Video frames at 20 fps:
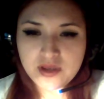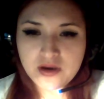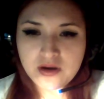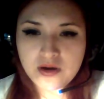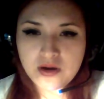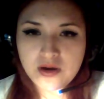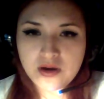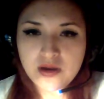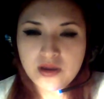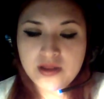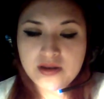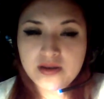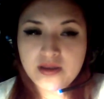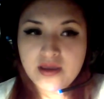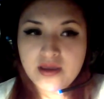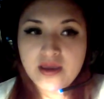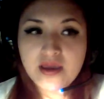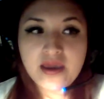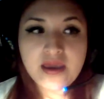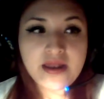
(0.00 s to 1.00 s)
and
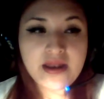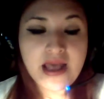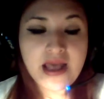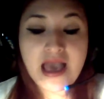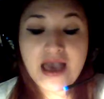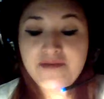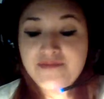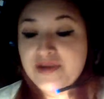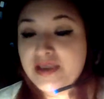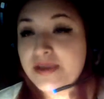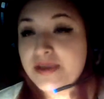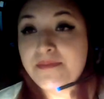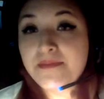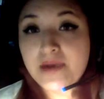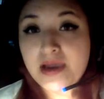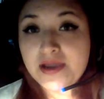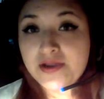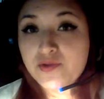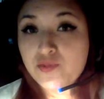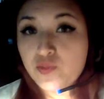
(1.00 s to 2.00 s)
having in
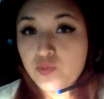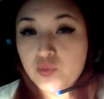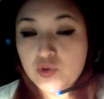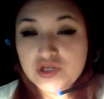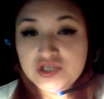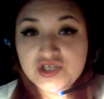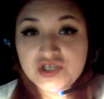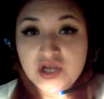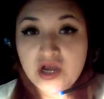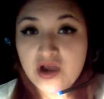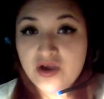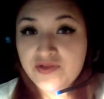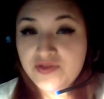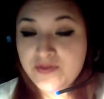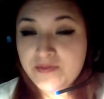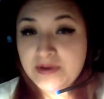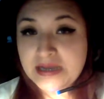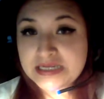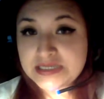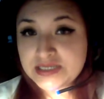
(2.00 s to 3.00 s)
mind which are
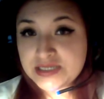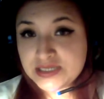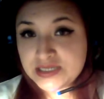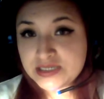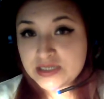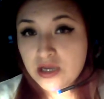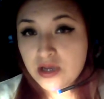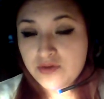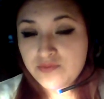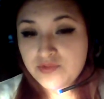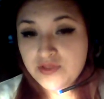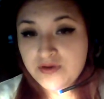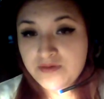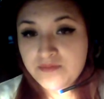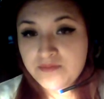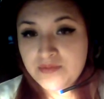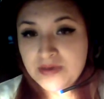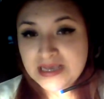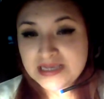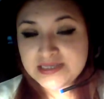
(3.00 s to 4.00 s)
the
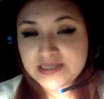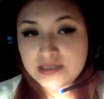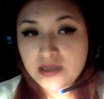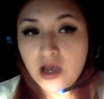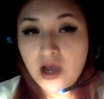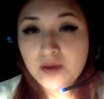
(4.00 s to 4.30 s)
best